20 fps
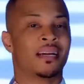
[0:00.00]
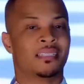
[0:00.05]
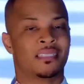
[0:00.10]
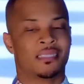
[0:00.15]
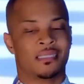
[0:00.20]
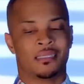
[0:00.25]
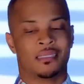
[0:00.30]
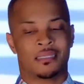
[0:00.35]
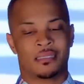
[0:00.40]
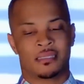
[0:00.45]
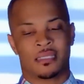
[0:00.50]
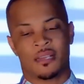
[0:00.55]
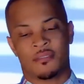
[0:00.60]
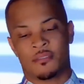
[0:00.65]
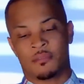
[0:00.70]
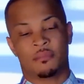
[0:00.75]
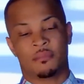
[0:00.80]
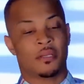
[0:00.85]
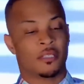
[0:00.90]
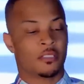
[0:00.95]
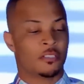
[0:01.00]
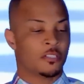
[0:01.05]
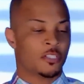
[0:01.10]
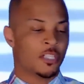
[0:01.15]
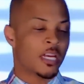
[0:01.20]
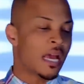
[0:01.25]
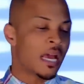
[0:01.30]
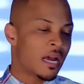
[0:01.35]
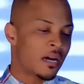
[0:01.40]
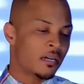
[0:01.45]
Tiny's son, King
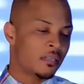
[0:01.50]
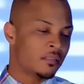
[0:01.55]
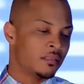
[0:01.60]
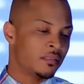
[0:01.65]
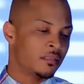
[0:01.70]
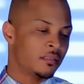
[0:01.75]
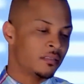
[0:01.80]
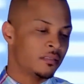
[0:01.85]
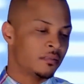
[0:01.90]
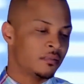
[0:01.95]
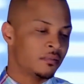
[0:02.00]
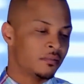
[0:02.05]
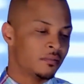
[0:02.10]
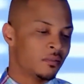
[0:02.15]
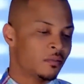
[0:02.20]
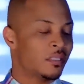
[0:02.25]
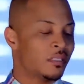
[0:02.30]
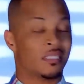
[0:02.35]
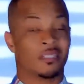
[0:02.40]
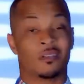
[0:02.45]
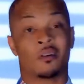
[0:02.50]
Harris, is about to